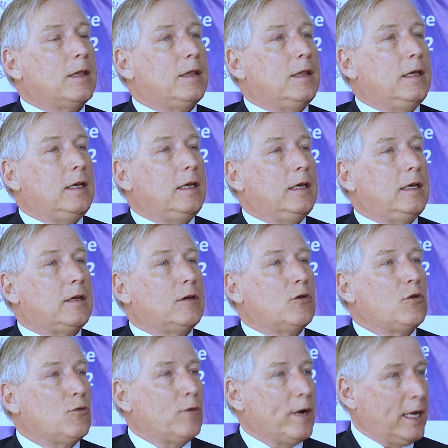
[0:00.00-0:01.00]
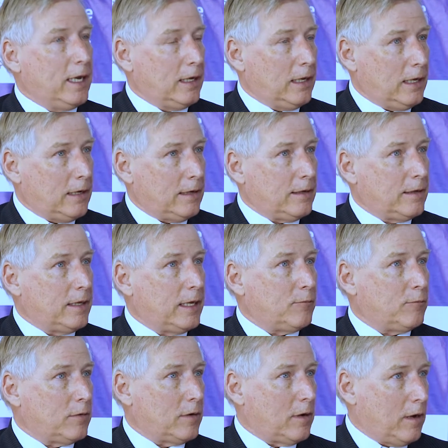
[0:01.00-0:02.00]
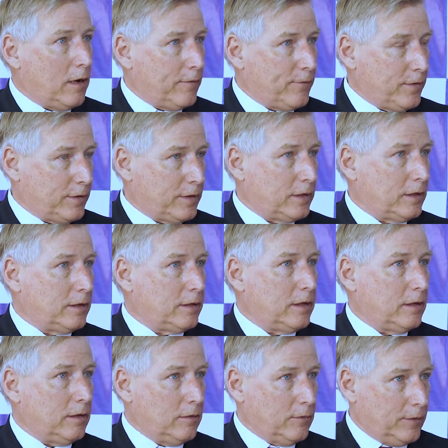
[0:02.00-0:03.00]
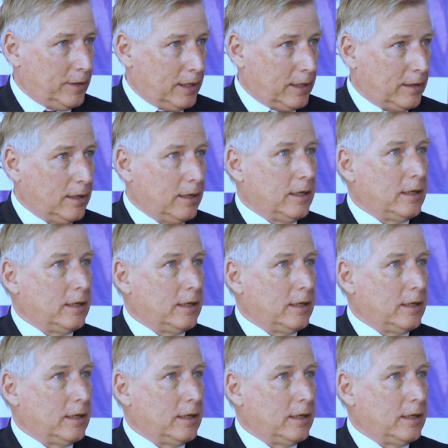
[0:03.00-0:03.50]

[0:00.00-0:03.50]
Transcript: the curricula that were offered, the learning